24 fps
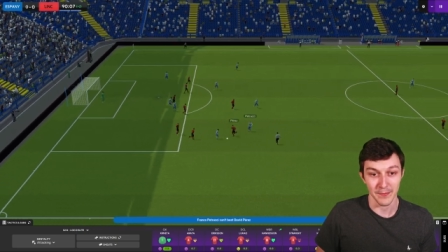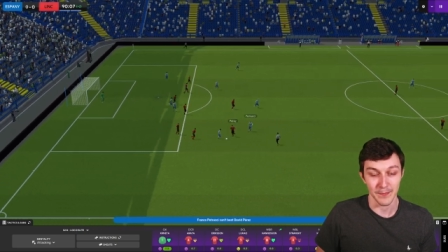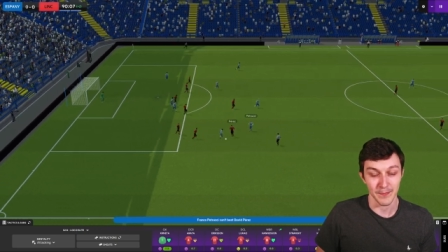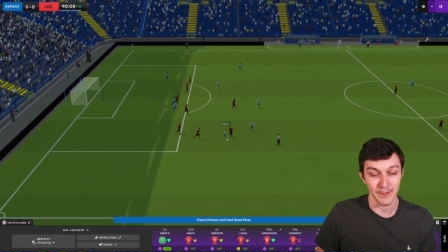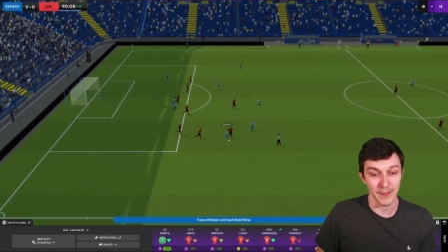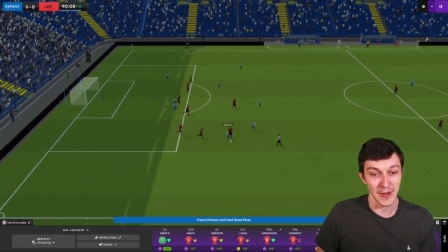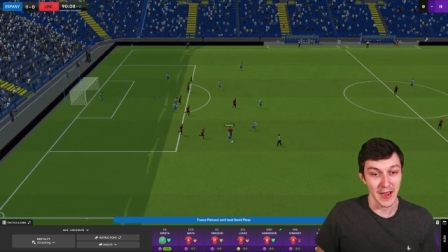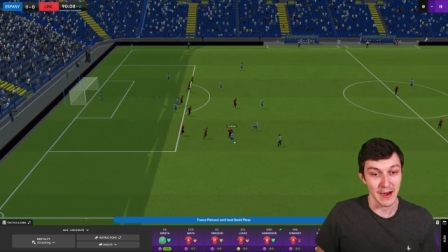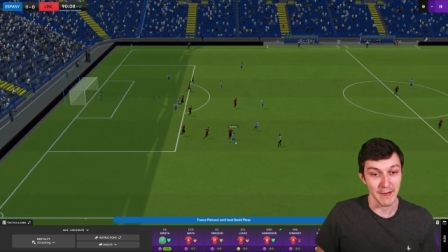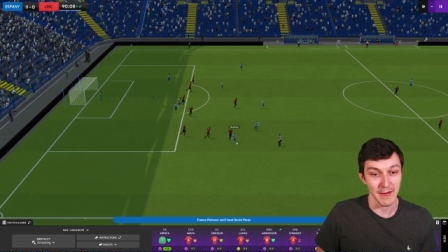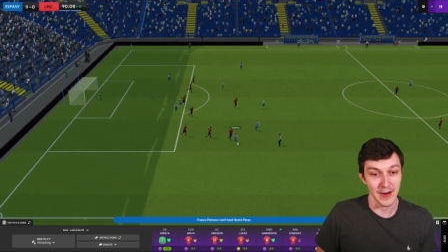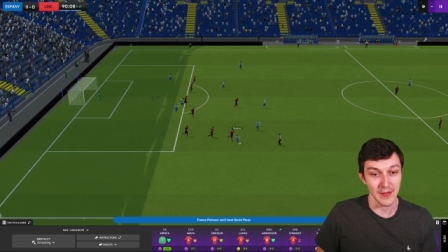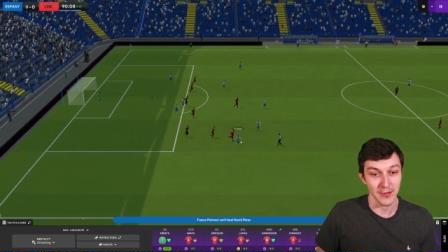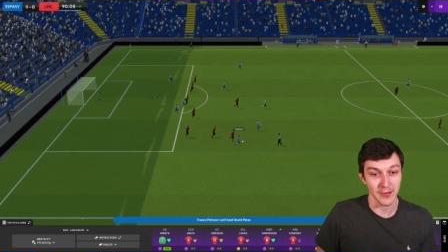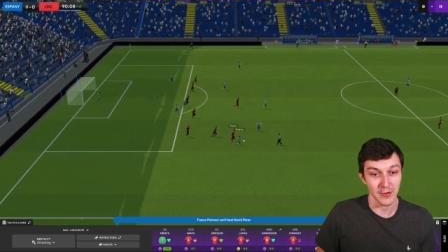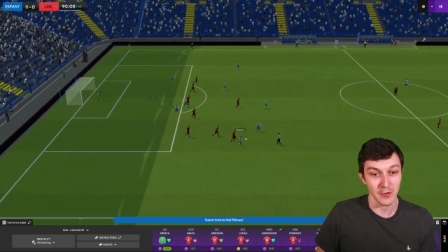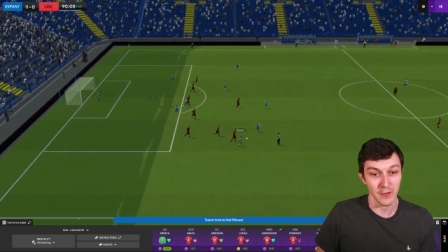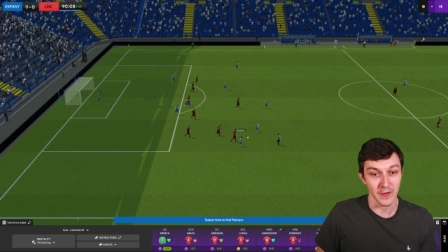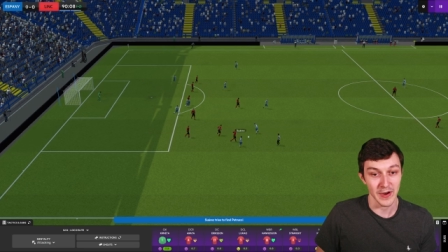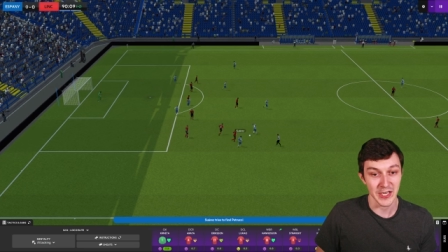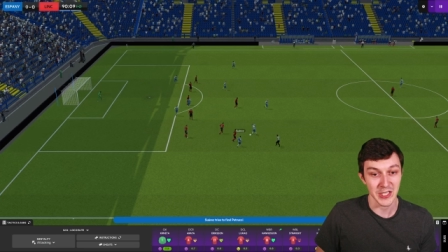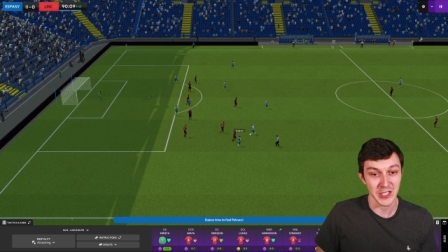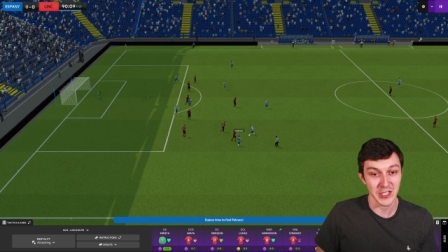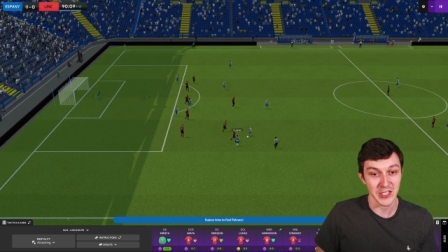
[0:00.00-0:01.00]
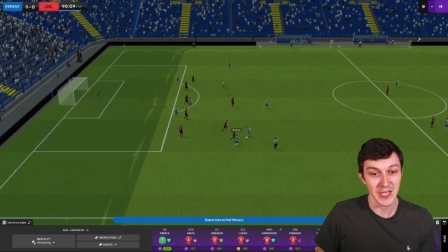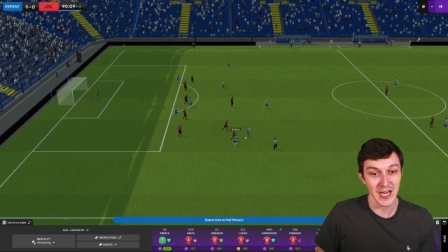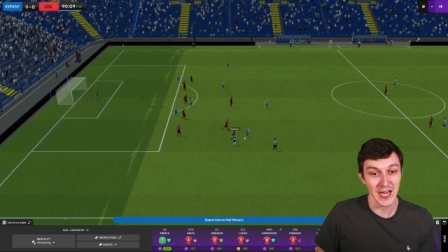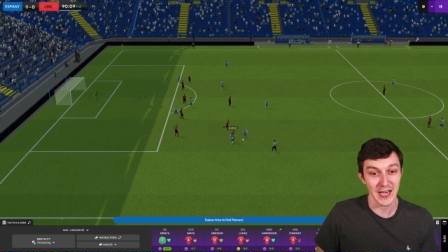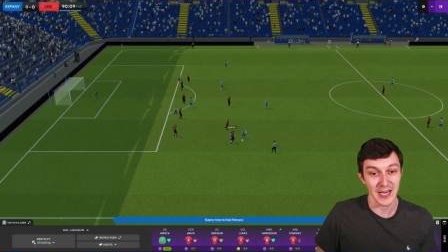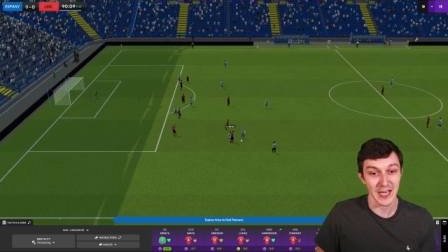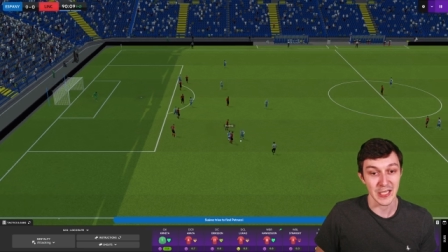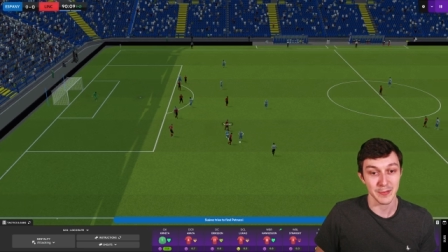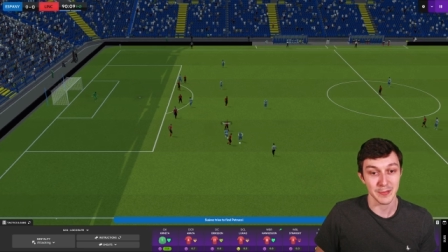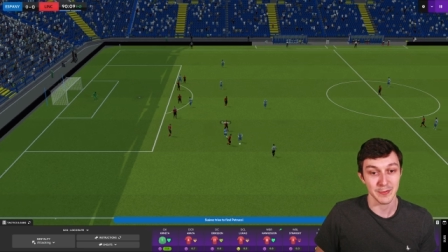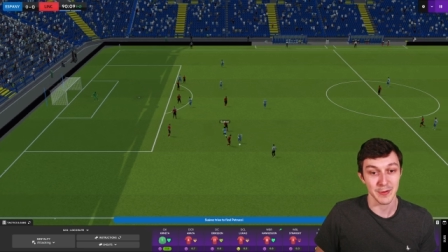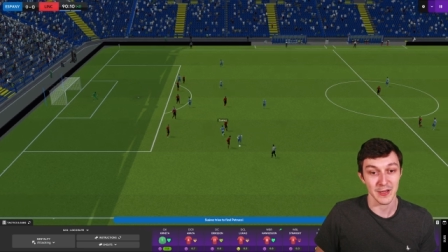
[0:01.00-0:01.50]
Perez, great
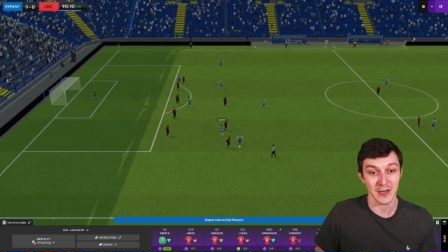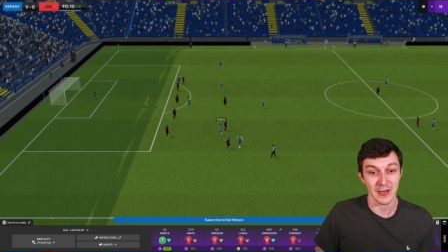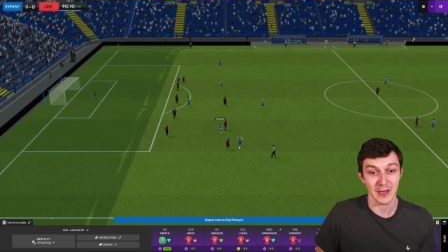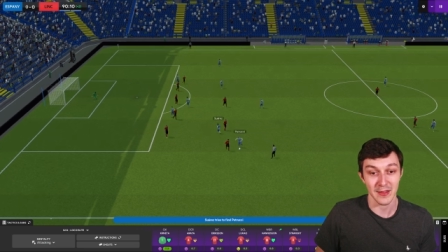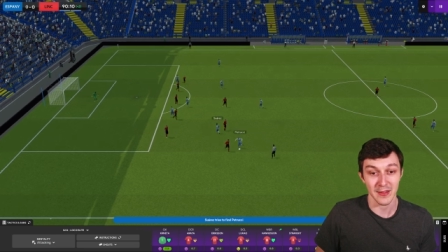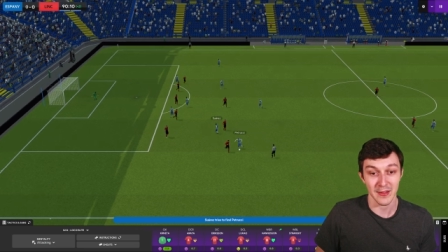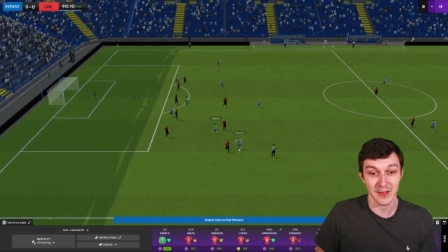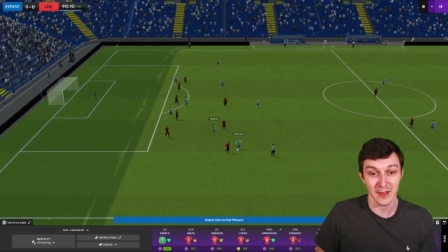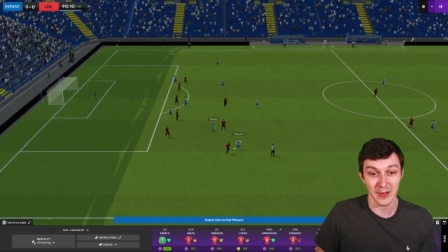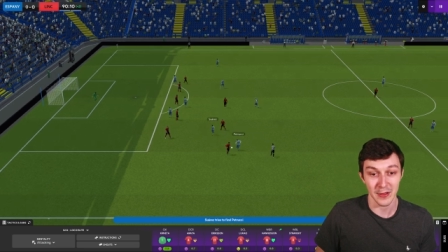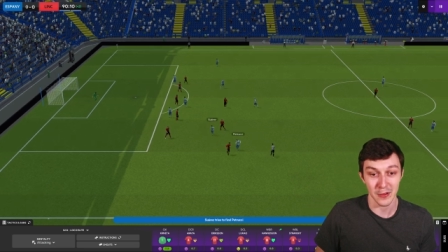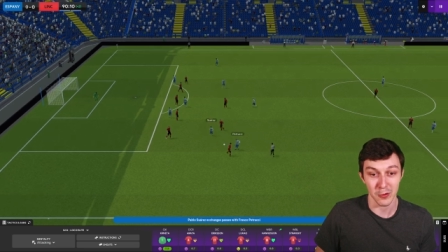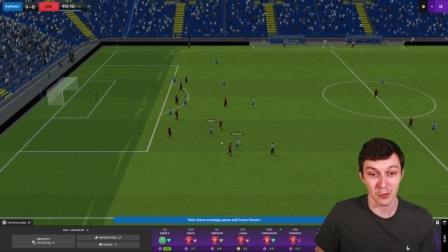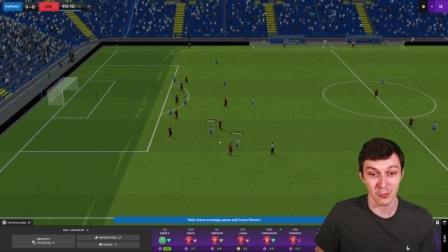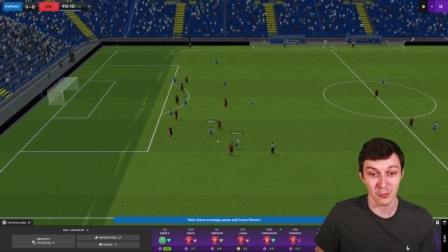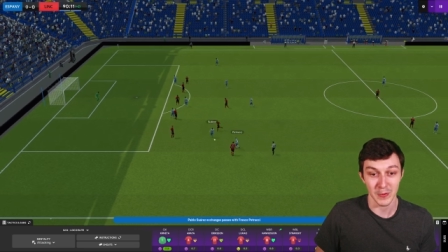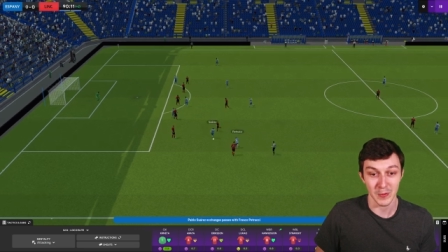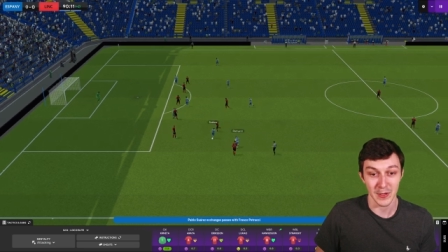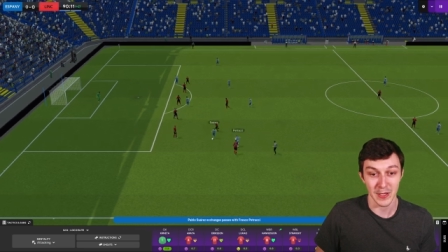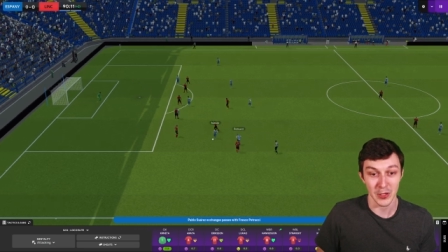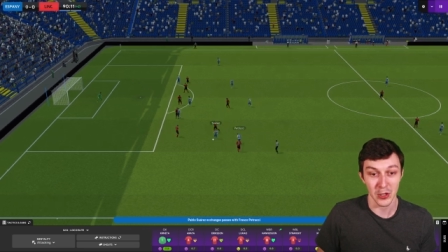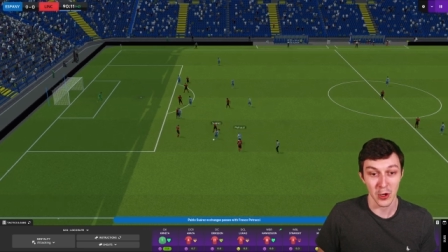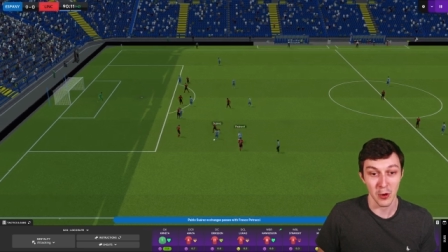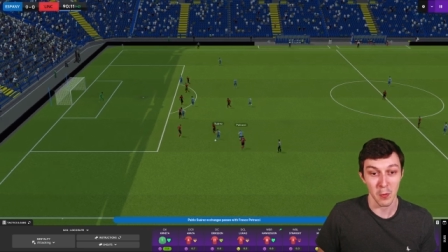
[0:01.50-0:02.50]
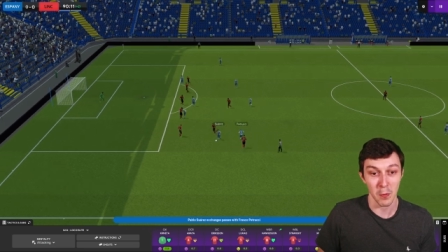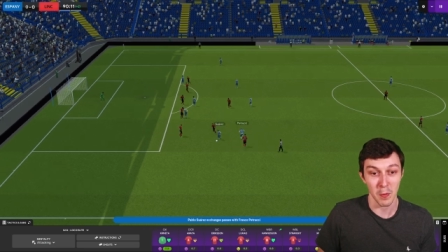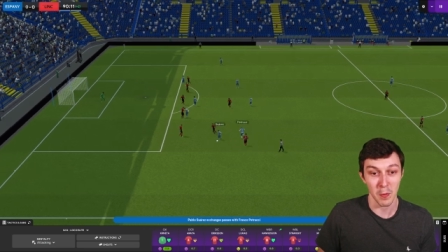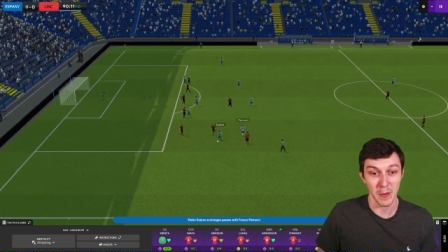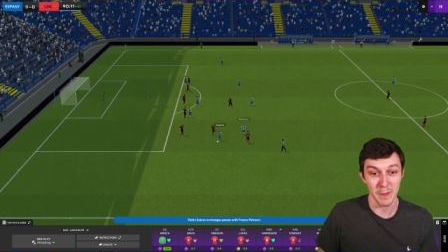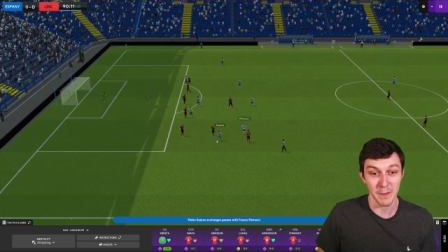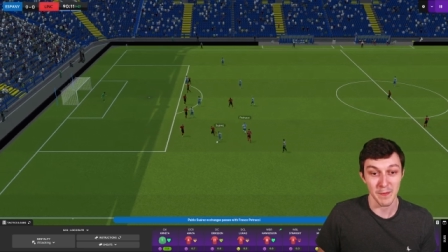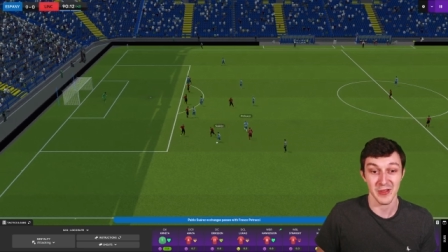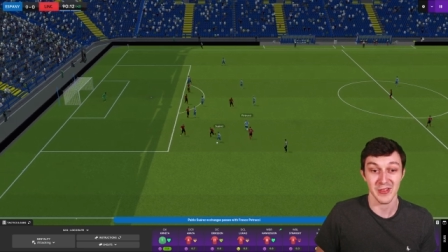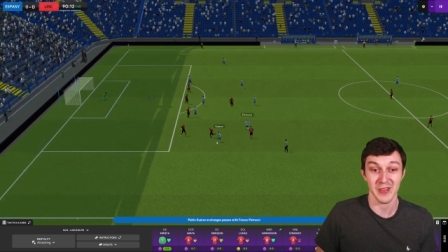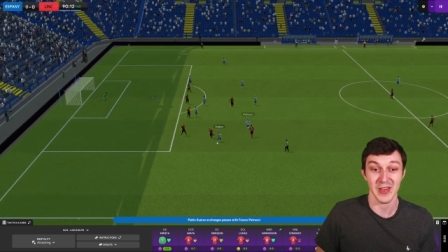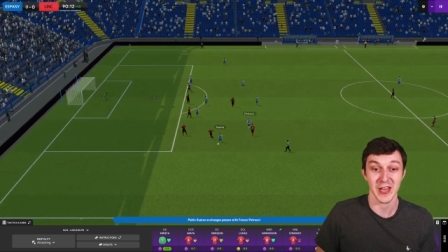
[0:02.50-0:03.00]
challenge, but still we don't win
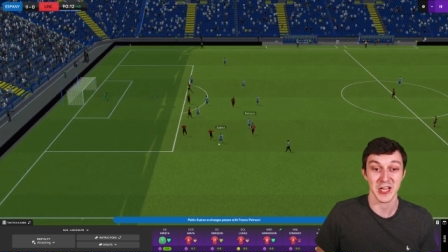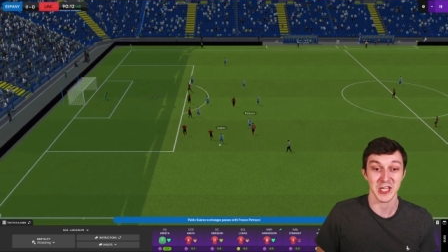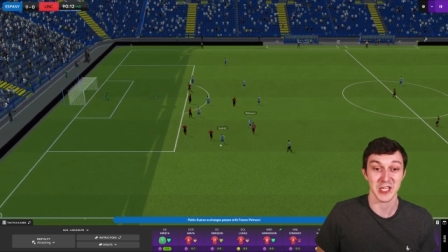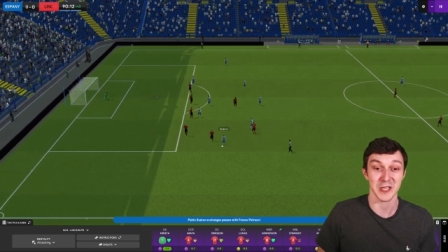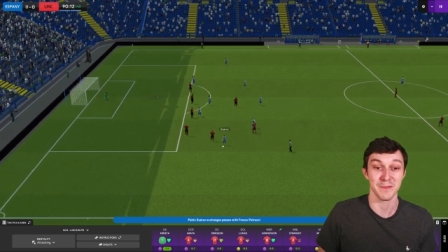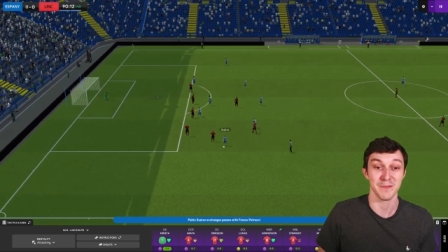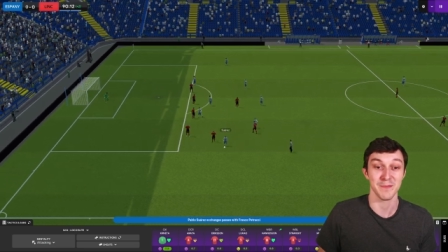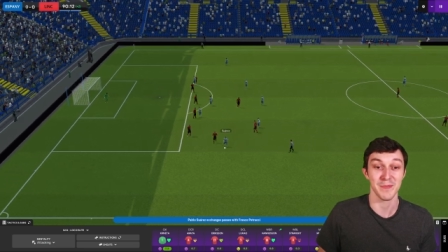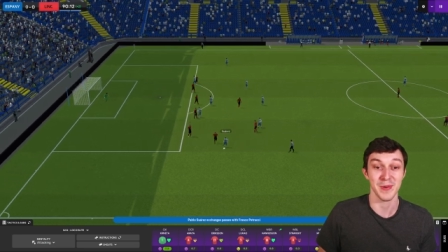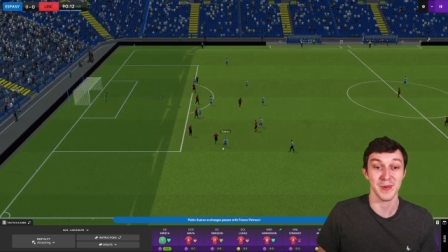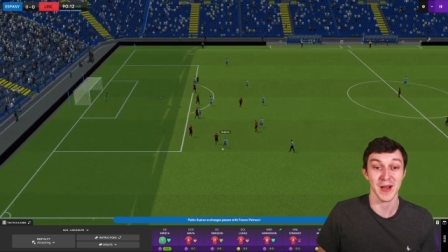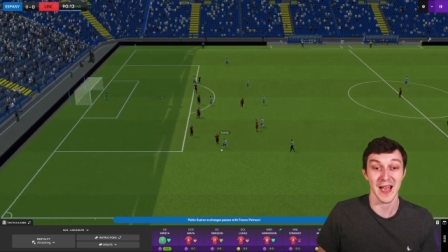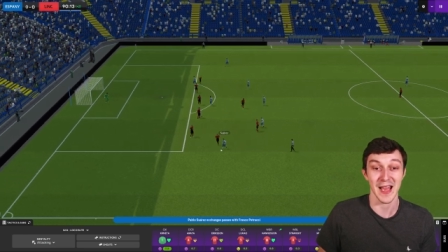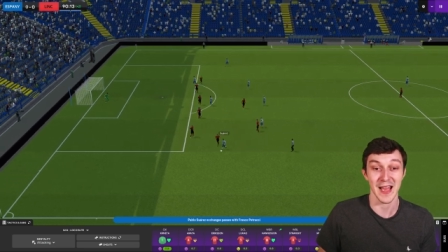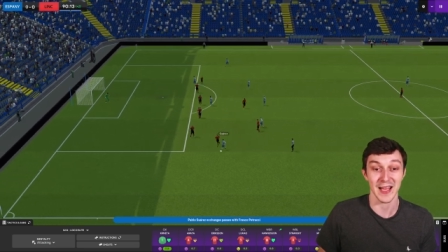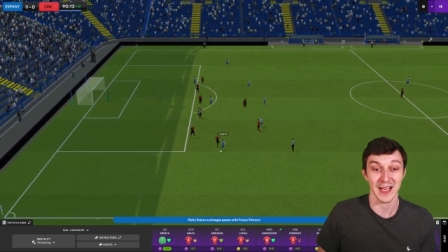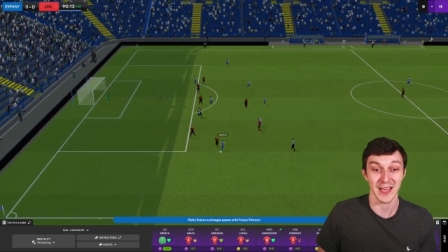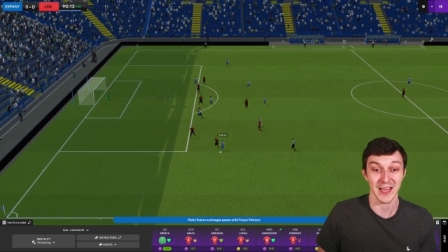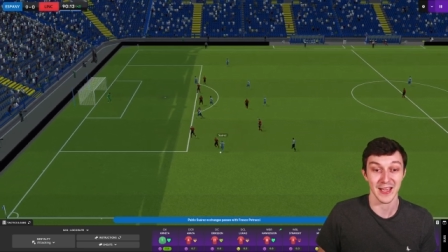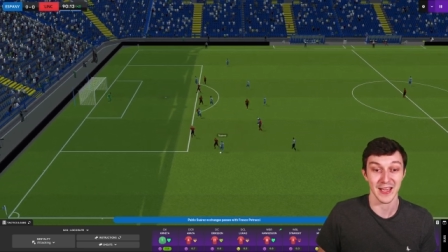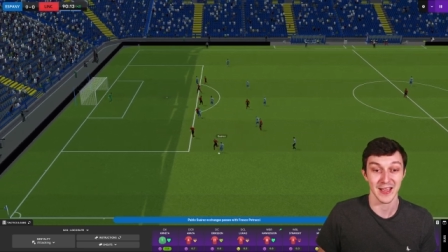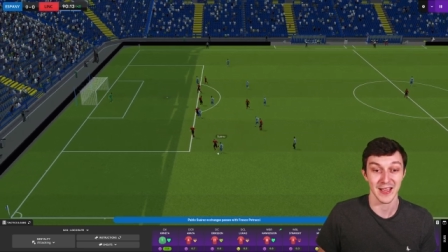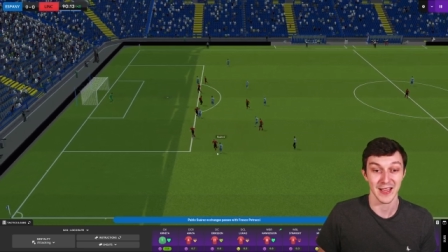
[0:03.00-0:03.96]
possession back.